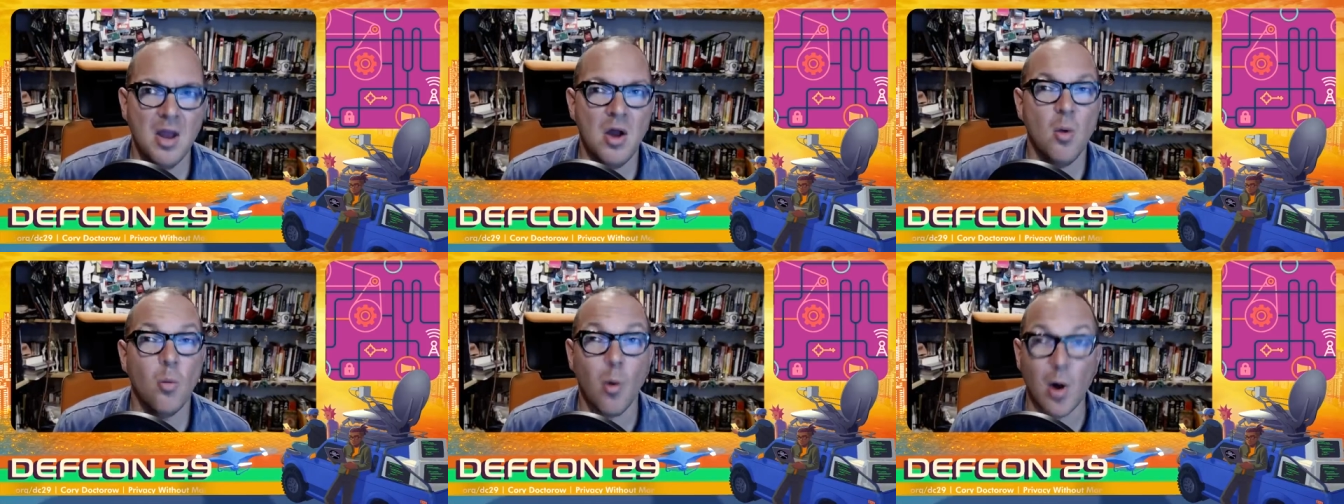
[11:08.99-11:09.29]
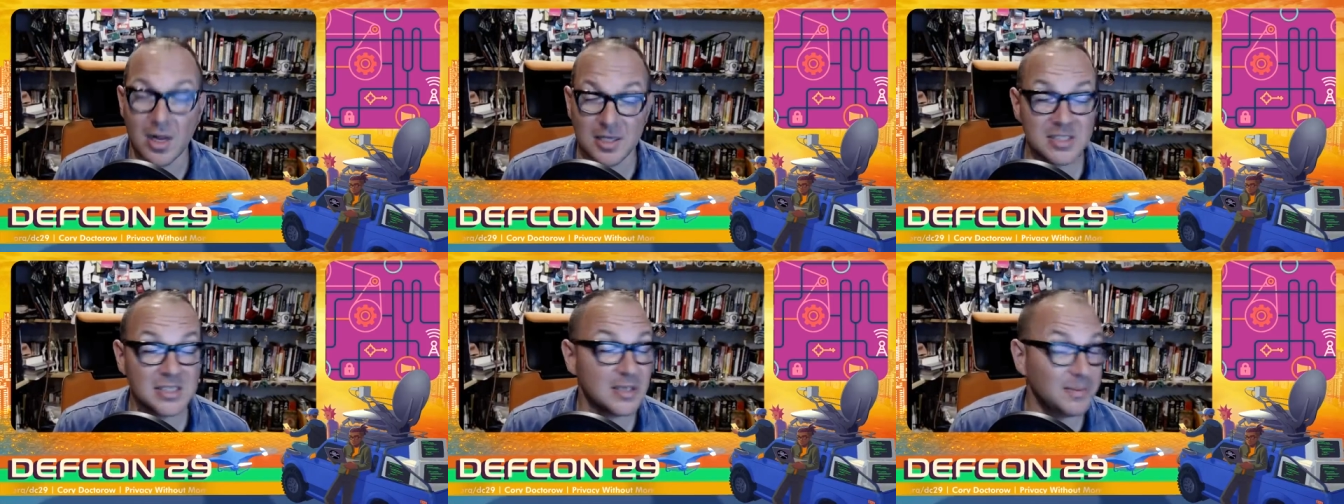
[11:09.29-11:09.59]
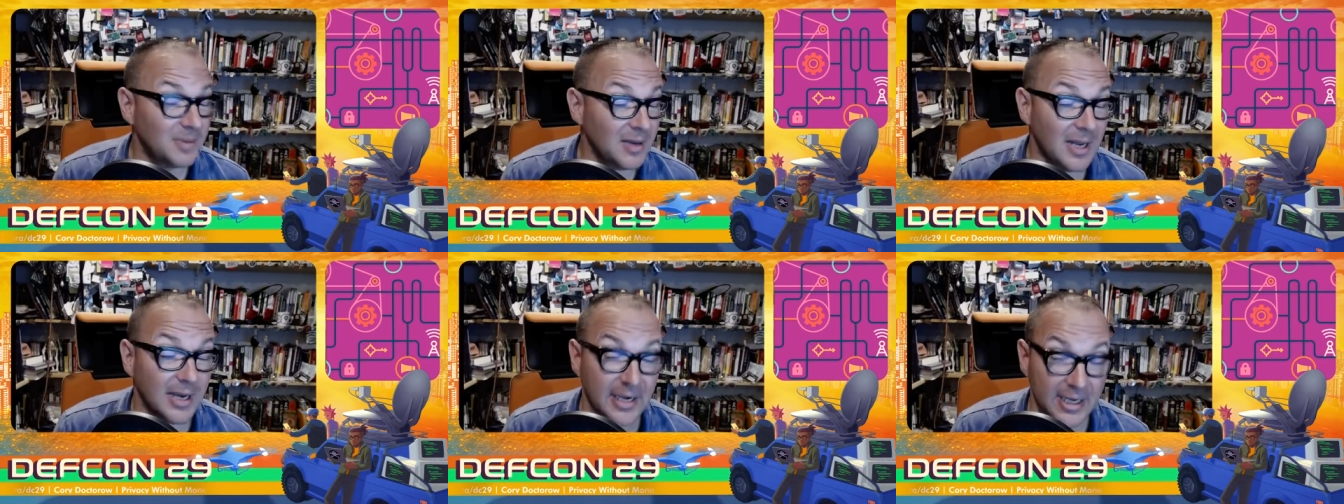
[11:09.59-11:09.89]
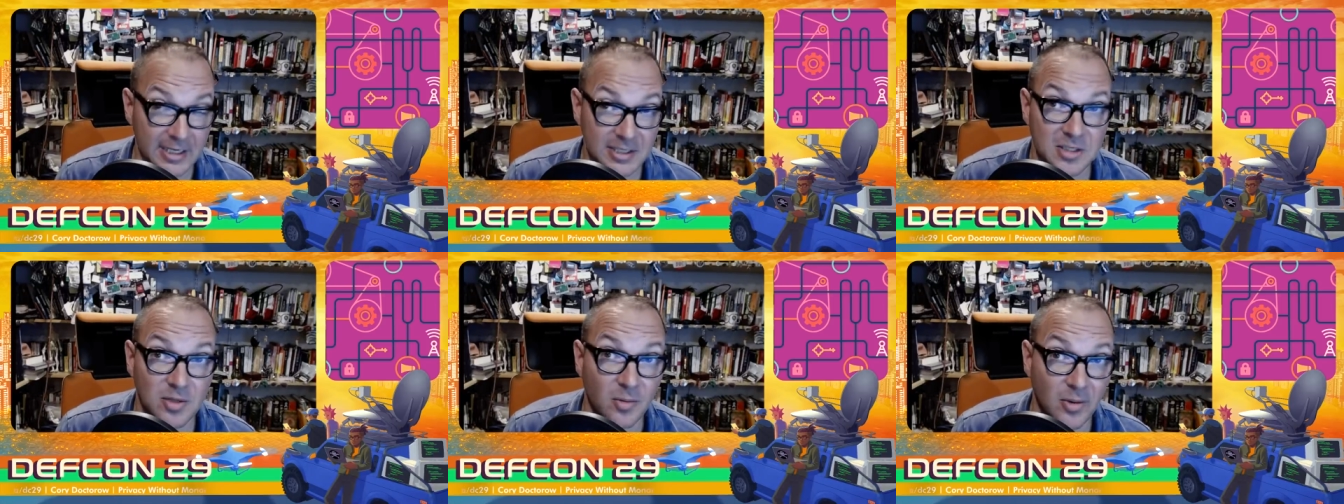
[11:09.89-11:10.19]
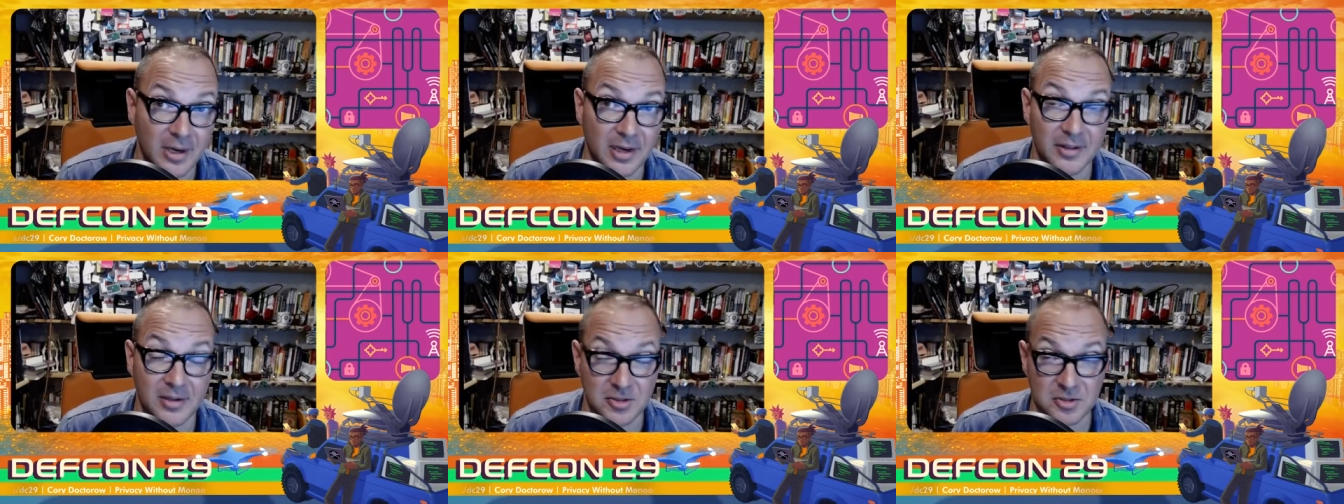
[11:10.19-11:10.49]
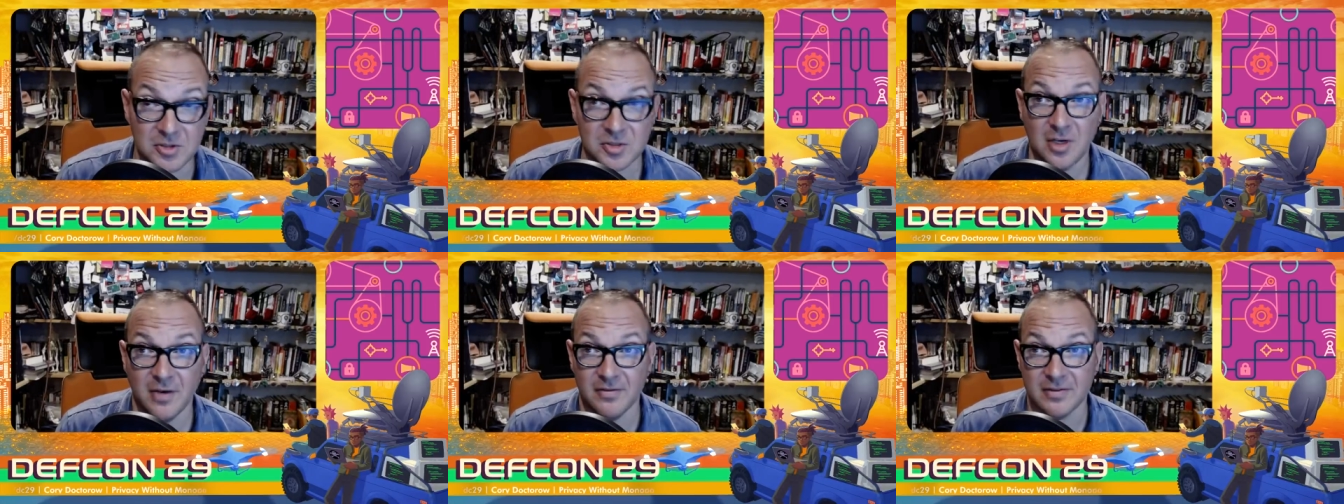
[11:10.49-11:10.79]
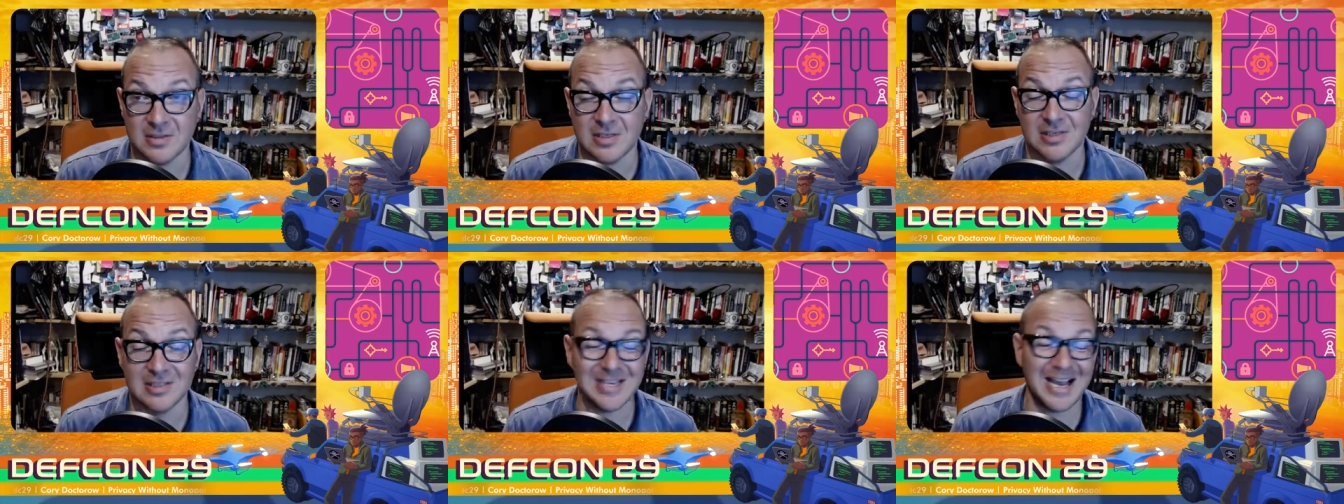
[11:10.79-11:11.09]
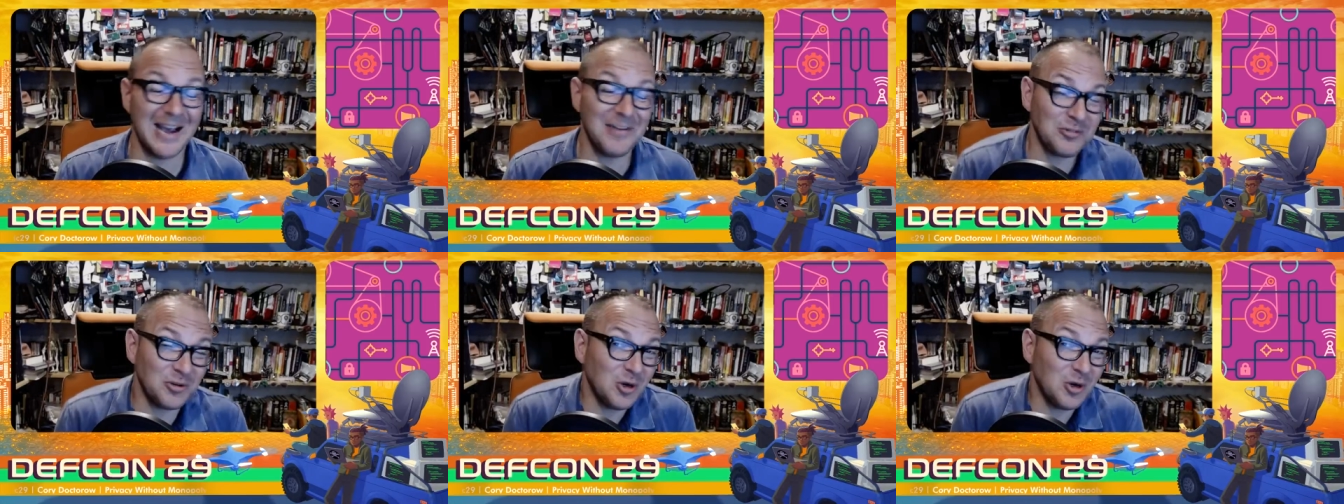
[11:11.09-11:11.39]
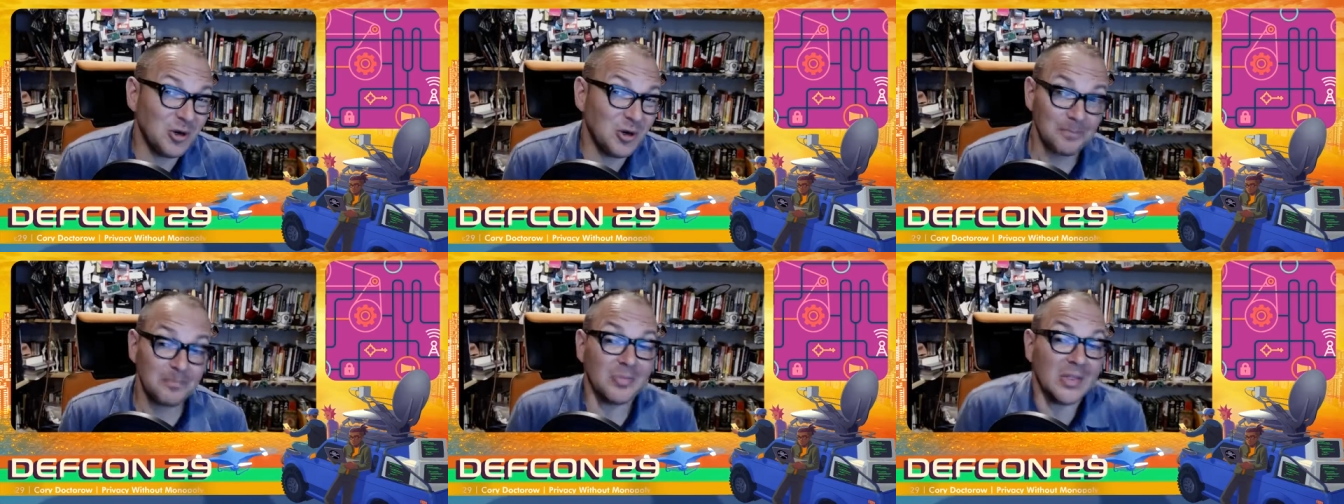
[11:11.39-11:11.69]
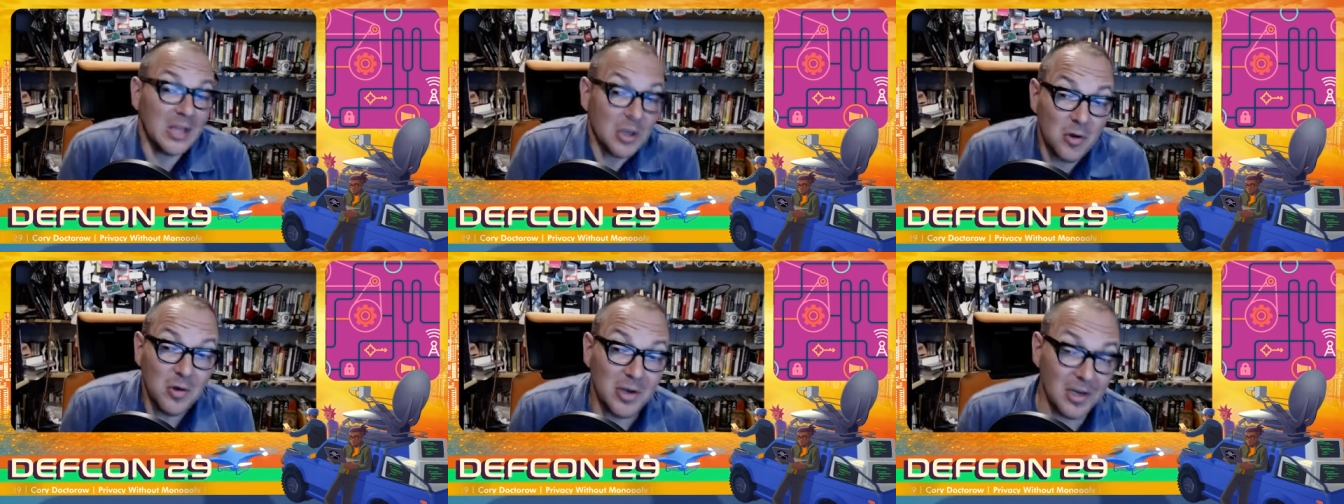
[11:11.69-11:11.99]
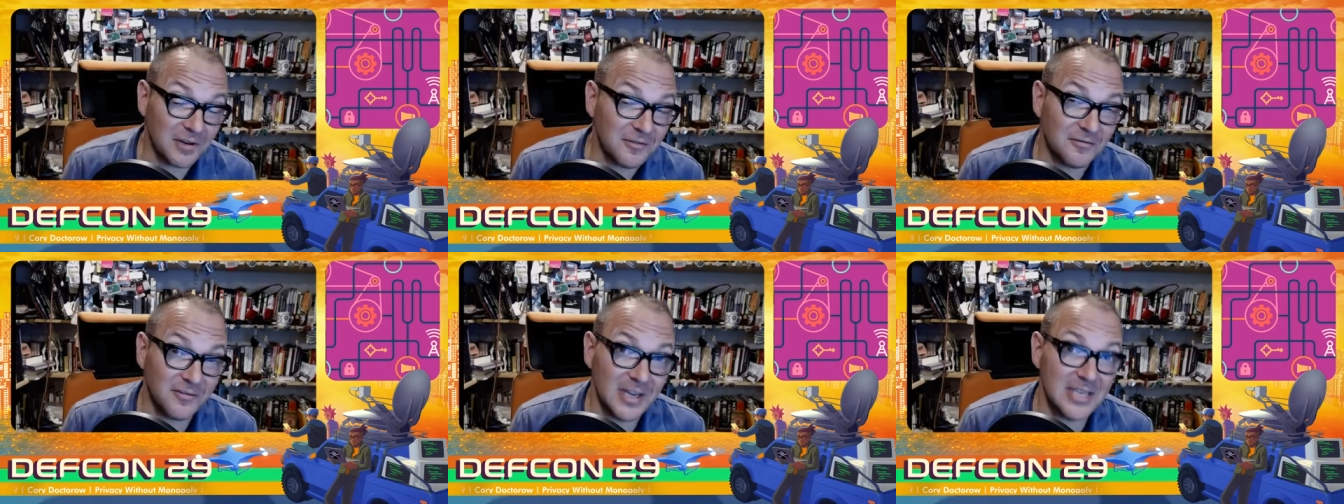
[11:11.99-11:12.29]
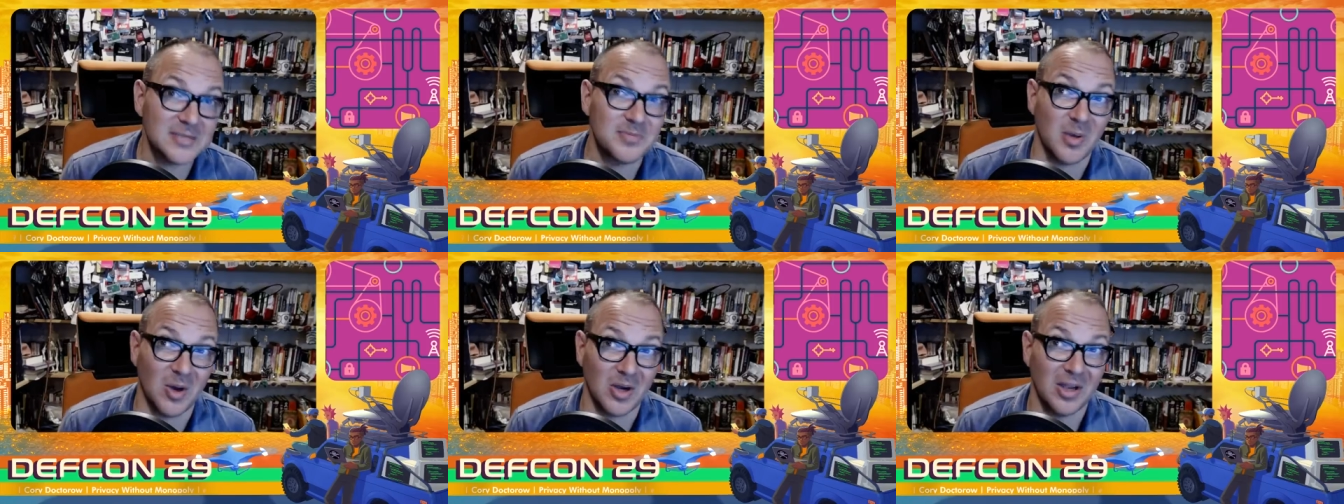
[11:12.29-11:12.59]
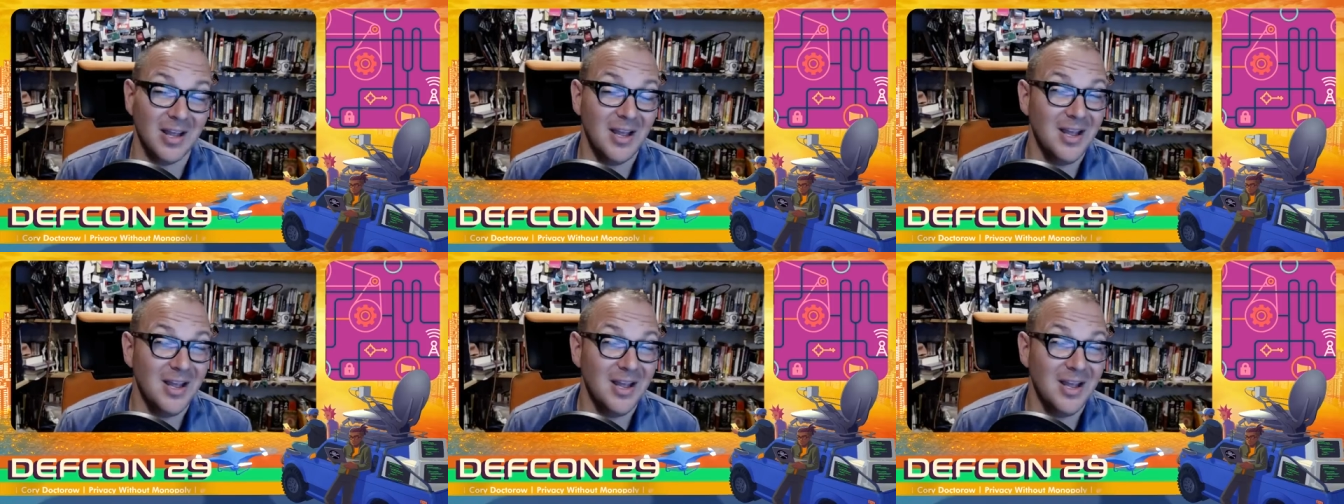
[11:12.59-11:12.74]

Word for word: wants to plug into one of those services? After all, Google and Facebook,